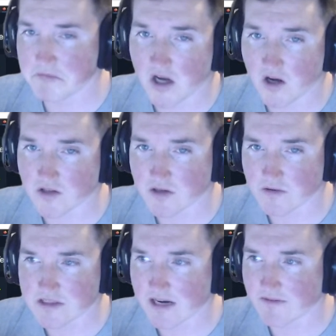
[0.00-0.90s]
also
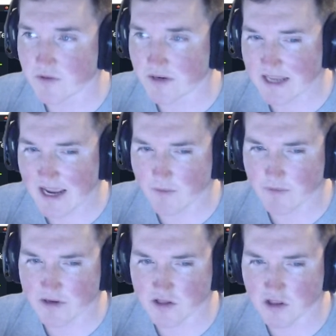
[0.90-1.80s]
instead of doing cat,
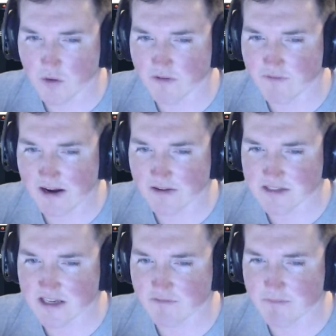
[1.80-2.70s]
we could load the file itself.